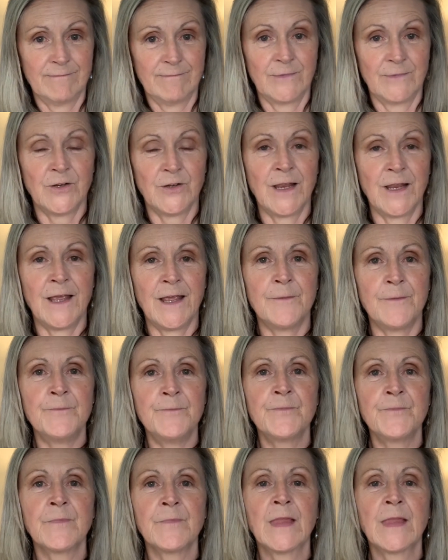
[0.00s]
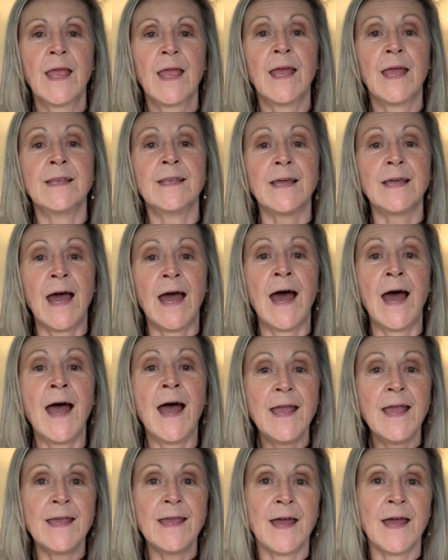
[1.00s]
your name, and
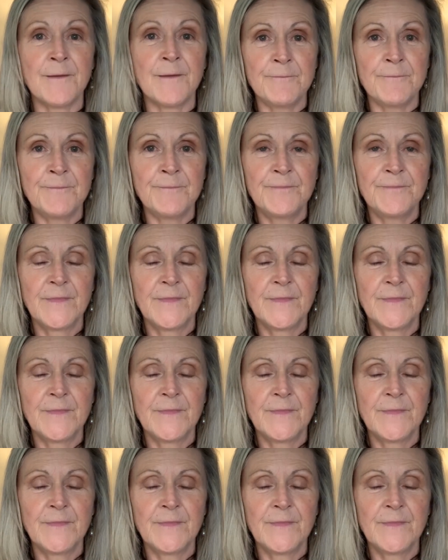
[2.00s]
I am,